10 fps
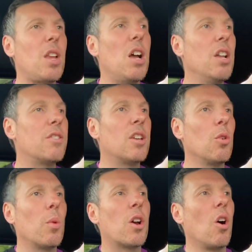until
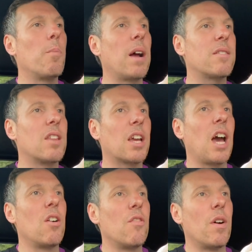we got back to the
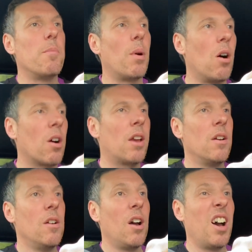caravan park,
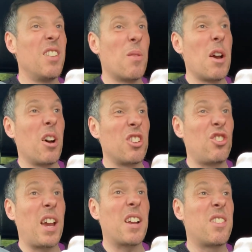and where I
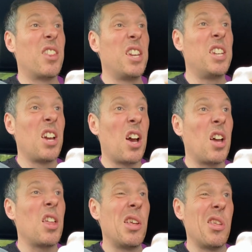checked the
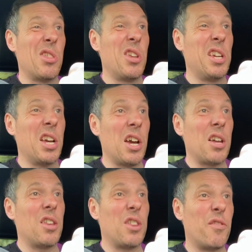
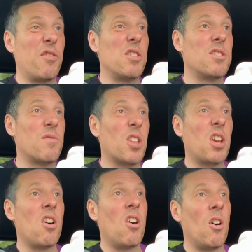front of the
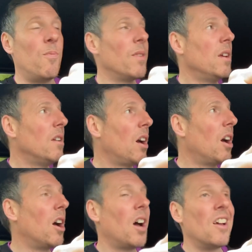car.
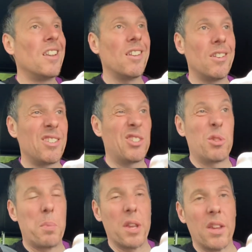And just
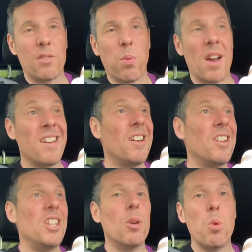put it this way,
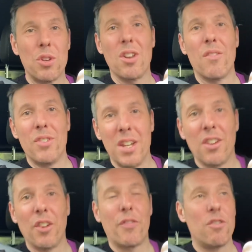you wouldn't have
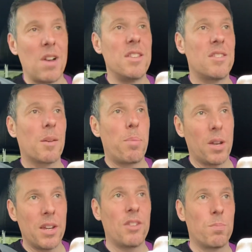needed a forensic
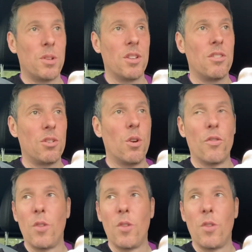policeman to have